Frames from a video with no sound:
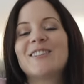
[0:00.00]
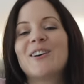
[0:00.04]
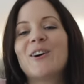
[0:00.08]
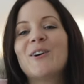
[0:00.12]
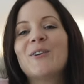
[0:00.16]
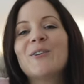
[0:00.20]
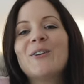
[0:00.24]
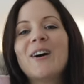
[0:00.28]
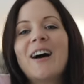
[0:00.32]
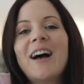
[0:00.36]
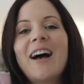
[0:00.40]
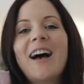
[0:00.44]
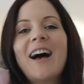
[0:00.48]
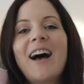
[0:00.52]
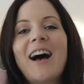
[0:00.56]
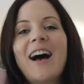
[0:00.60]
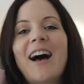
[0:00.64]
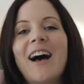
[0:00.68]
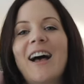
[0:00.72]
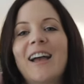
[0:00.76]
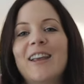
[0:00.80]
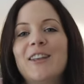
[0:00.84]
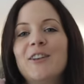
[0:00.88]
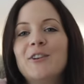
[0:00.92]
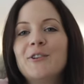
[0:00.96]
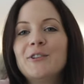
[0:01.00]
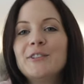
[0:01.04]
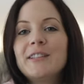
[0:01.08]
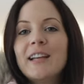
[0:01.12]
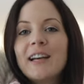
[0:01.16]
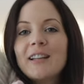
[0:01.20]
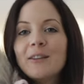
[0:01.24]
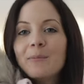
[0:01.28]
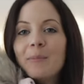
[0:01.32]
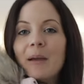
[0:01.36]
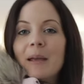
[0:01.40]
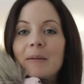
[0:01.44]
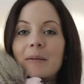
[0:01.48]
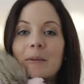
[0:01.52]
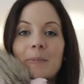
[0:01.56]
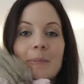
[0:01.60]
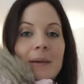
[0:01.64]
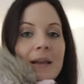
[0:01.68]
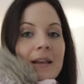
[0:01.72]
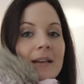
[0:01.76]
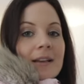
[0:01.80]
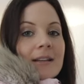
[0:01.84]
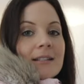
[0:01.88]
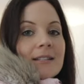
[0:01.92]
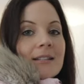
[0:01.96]
so I knew that baby
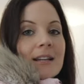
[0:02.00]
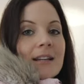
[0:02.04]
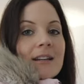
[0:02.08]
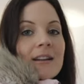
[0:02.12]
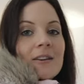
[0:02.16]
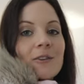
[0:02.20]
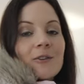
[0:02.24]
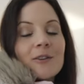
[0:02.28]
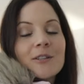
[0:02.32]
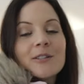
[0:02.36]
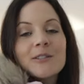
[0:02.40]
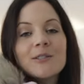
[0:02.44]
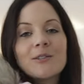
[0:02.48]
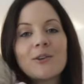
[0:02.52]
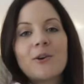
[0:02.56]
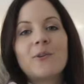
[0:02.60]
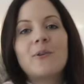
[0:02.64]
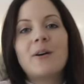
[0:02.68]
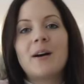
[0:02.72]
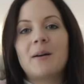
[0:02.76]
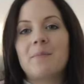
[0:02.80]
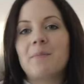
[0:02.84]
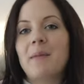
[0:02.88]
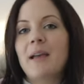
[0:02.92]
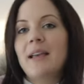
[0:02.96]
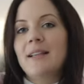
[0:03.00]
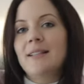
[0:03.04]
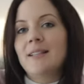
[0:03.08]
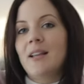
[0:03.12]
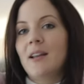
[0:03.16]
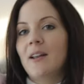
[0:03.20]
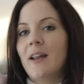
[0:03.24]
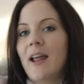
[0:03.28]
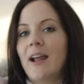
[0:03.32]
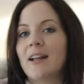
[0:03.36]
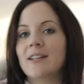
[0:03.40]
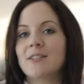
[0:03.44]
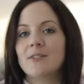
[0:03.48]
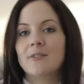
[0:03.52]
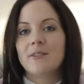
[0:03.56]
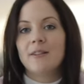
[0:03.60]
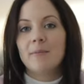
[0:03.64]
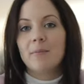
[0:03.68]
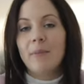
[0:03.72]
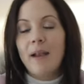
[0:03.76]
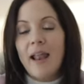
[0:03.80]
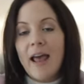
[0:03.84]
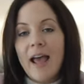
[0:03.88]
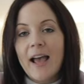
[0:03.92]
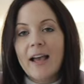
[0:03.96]
pink is gonna look so amazing next to the
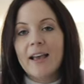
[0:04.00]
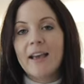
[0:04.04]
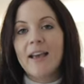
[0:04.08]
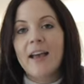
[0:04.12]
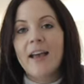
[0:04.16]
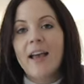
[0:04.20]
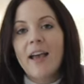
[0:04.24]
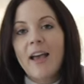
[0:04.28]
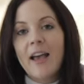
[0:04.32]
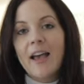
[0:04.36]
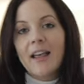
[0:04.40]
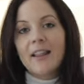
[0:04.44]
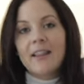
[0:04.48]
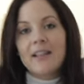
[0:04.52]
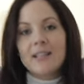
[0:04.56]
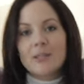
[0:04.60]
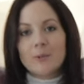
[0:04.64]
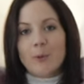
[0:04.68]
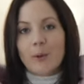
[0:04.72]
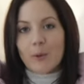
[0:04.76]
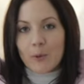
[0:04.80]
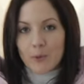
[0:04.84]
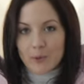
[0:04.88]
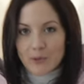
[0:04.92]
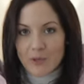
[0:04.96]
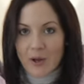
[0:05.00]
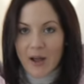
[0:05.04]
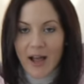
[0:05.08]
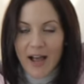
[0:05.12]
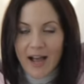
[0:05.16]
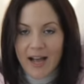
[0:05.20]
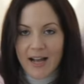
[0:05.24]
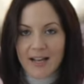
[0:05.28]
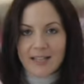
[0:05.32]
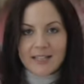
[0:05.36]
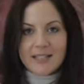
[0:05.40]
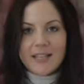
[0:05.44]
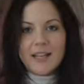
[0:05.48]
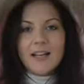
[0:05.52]
black this one also has